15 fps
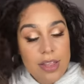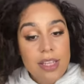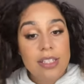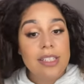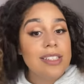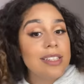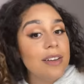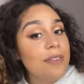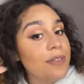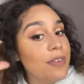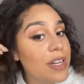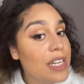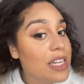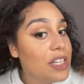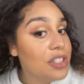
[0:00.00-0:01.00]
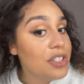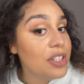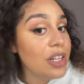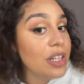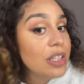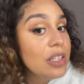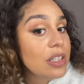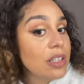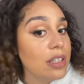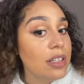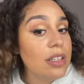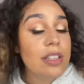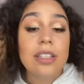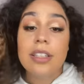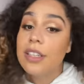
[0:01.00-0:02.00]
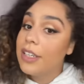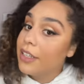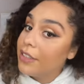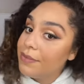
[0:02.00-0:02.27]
this is the finished look.